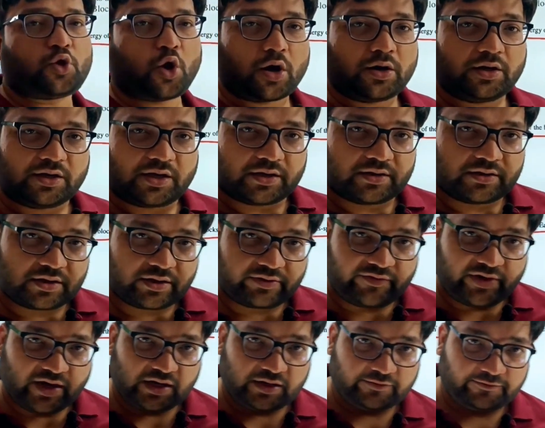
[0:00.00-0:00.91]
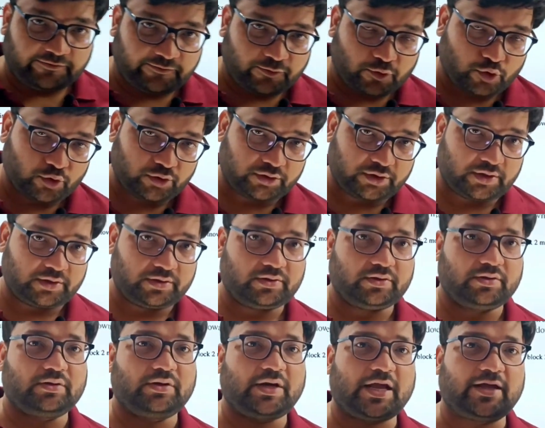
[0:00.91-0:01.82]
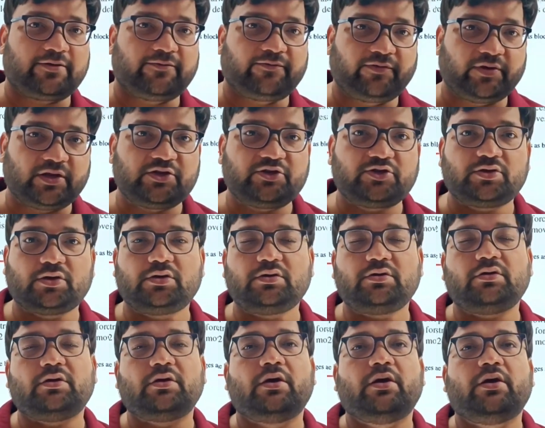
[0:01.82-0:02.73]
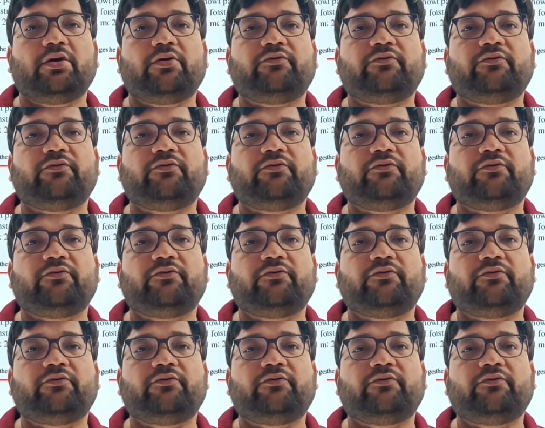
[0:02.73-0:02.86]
non-conservative forces like friction,